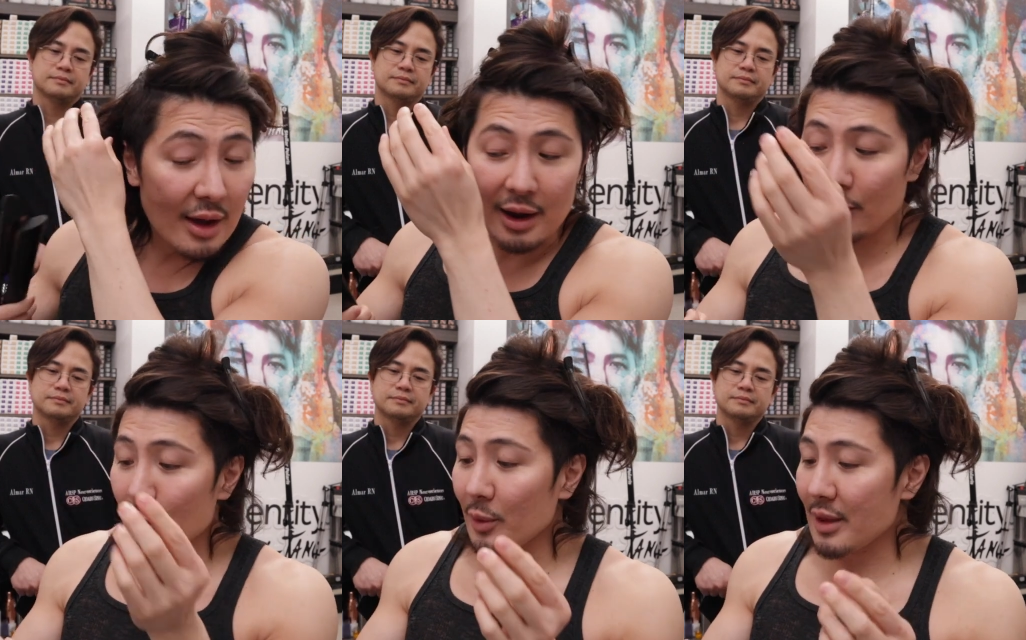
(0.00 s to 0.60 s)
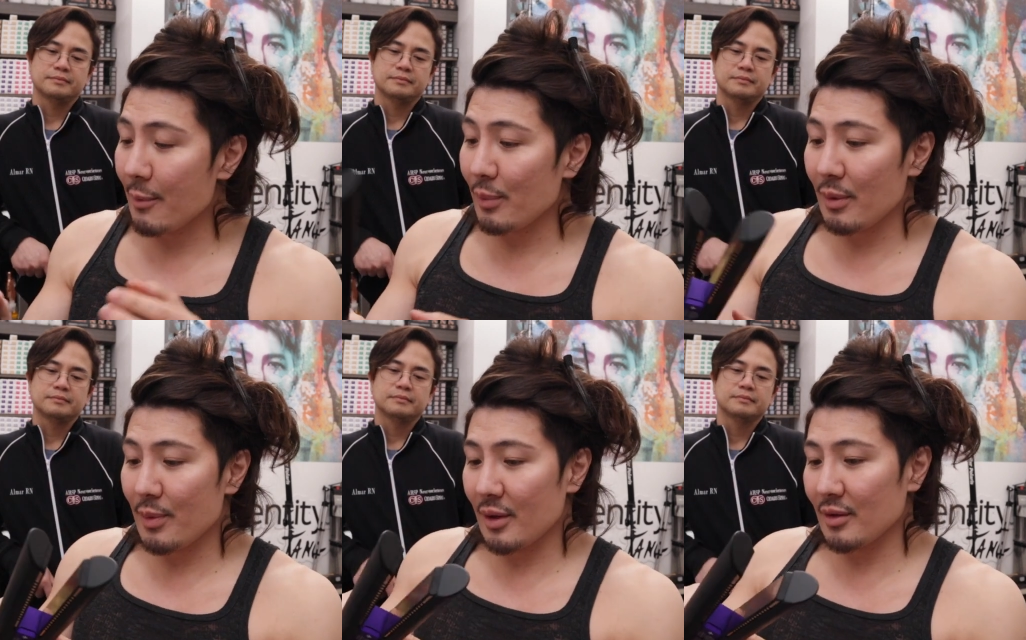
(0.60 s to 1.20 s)
Speaker 1: I don't know what that
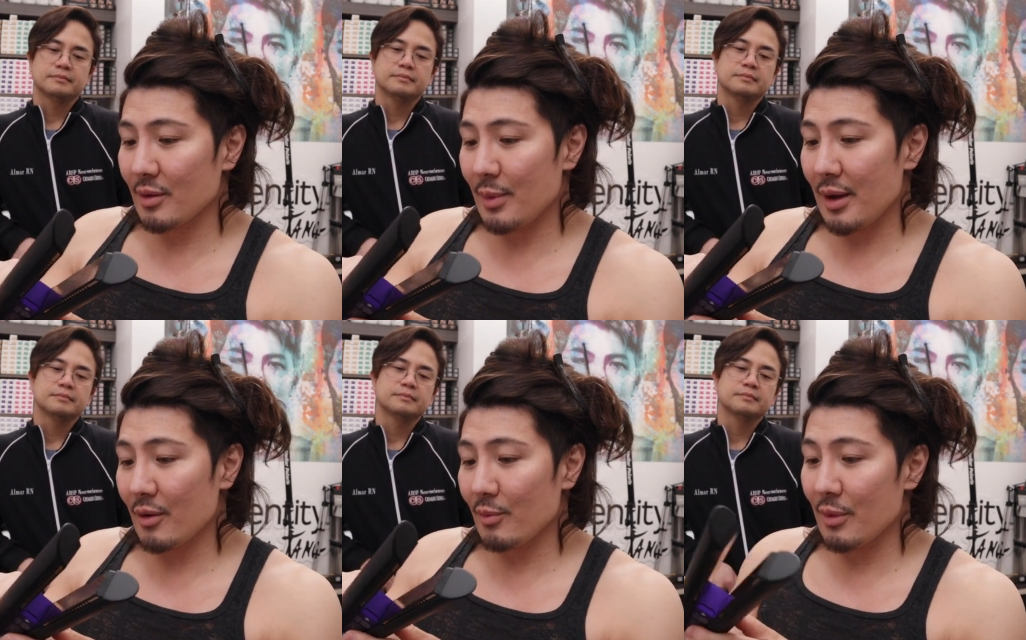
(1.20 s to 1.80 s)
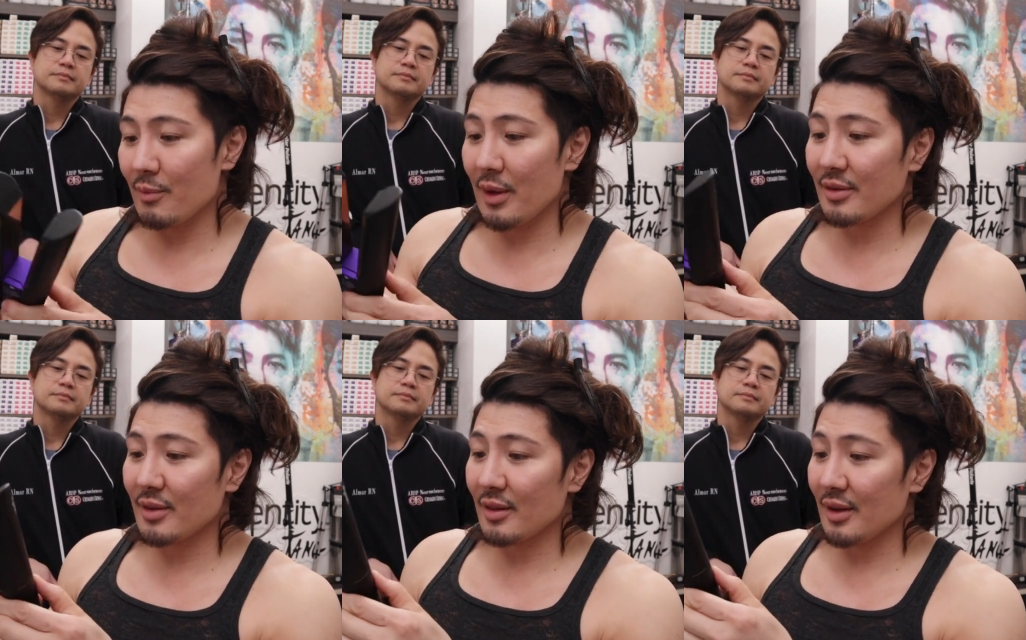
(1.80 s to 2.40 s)
beeping is about, but
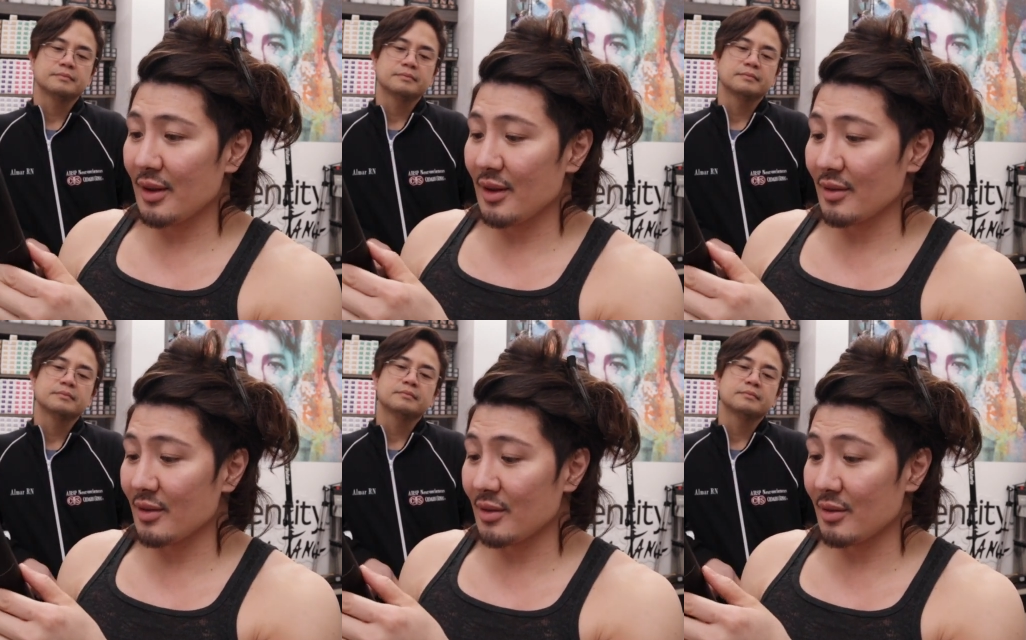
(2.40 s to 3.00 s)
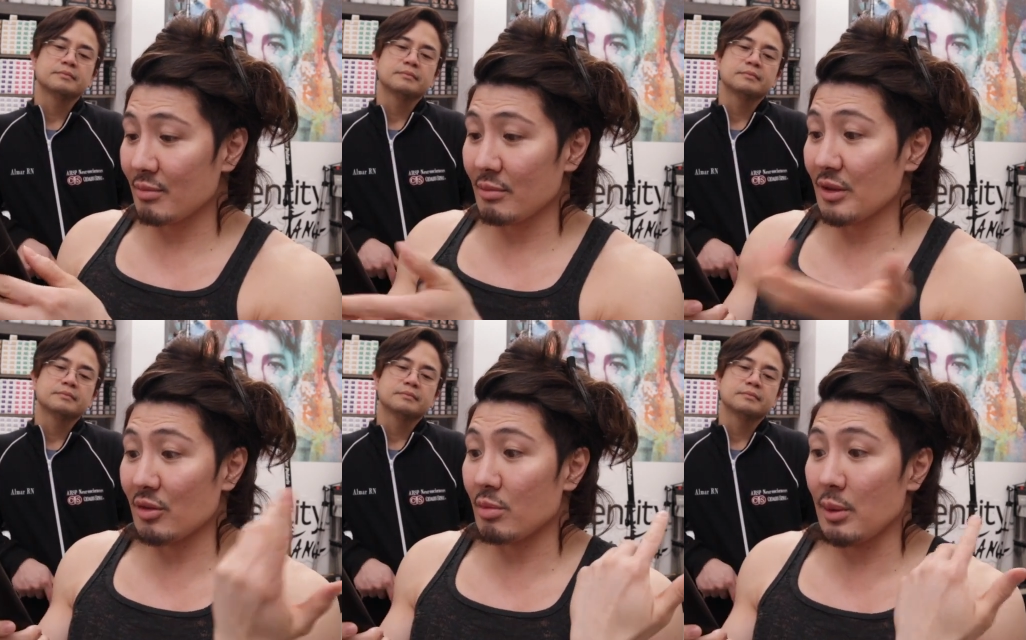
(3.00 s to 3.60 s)
basically it's just
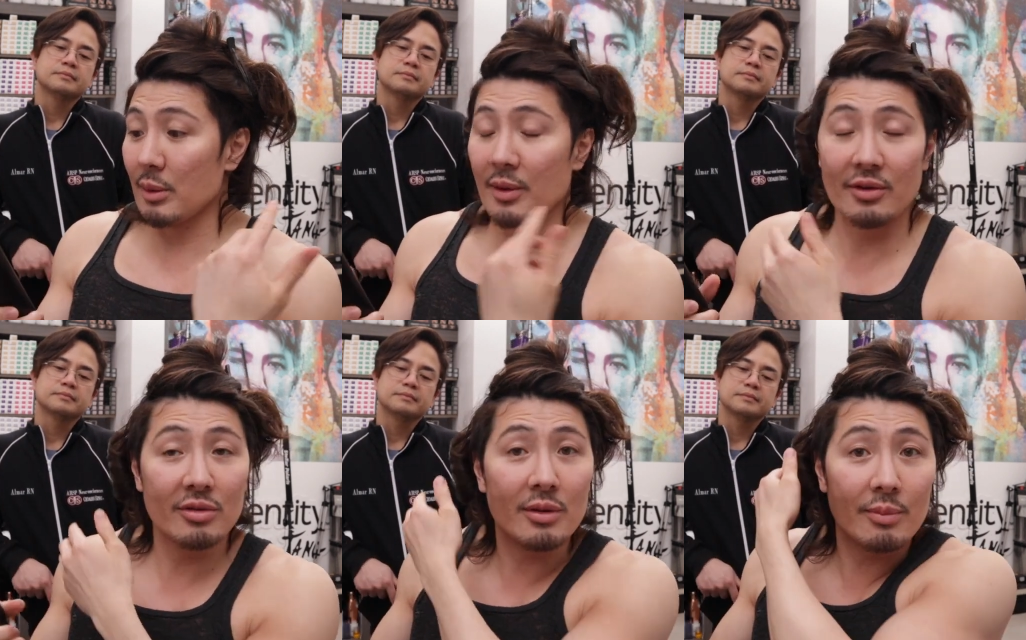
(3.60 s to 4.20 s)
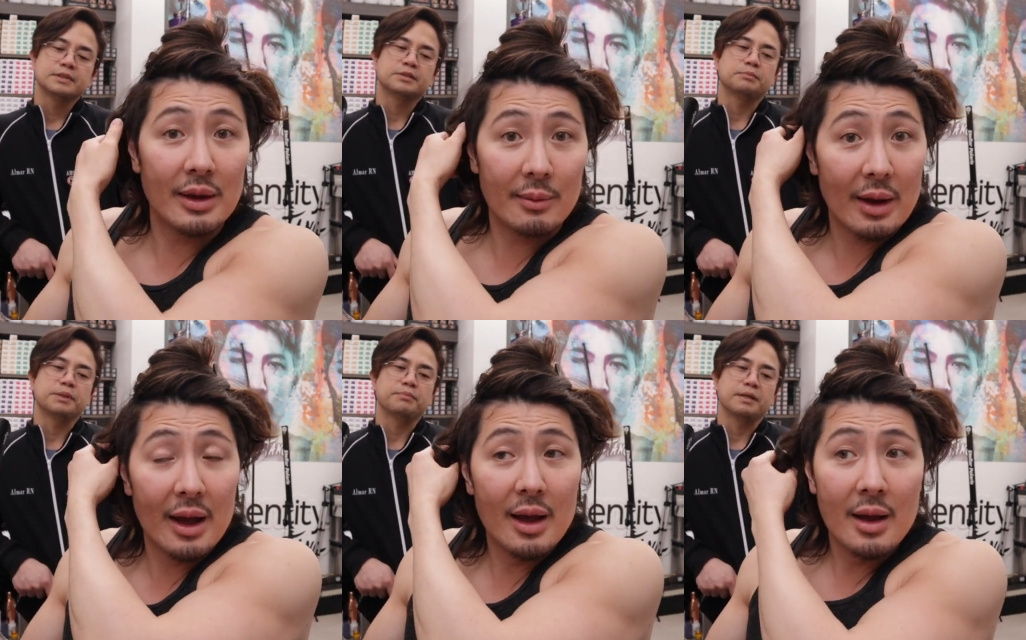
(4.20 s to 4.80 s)
it's just beeping just to beep.
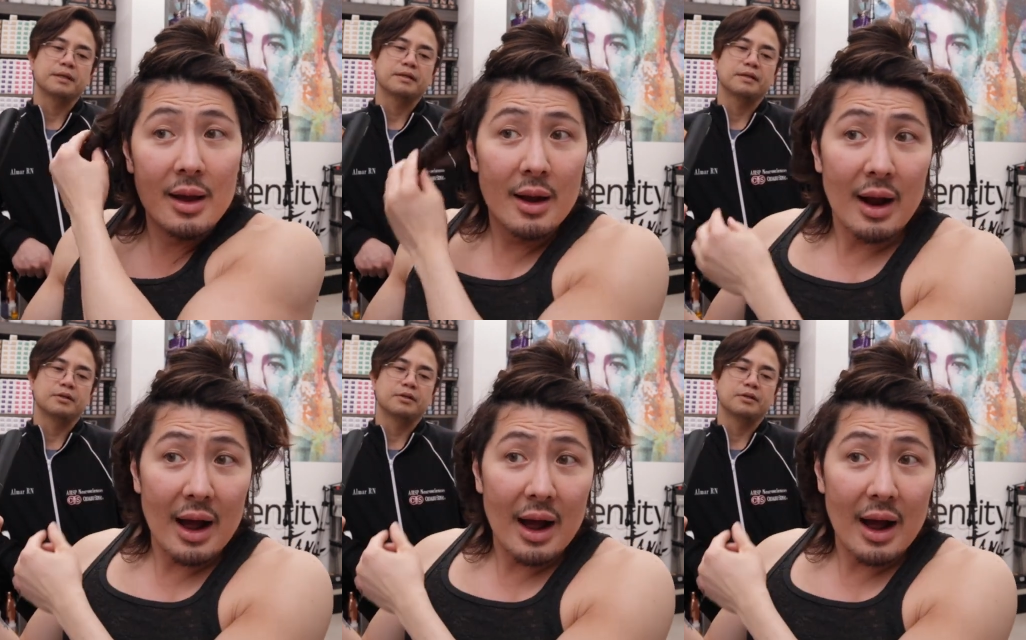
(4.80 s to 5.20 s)
beeping. Oh.